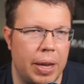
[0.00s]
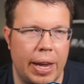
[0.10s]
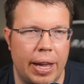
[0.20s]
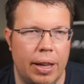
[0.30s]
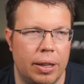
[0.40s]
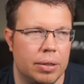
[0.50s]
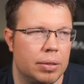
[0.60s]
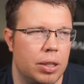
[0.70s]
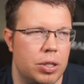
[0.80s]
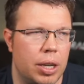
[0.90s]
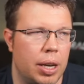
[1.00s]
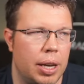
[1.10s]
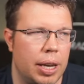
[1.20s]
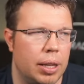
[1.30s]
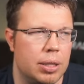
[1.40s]

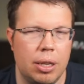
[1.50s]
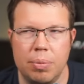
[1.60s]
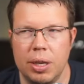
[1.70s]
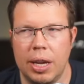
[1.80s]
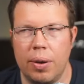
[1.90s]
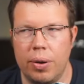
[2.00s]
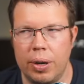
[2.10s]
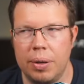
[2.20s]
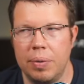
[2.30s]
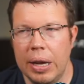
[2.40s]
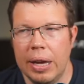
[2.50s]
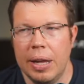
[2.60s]
Jedi Cal team to counter it.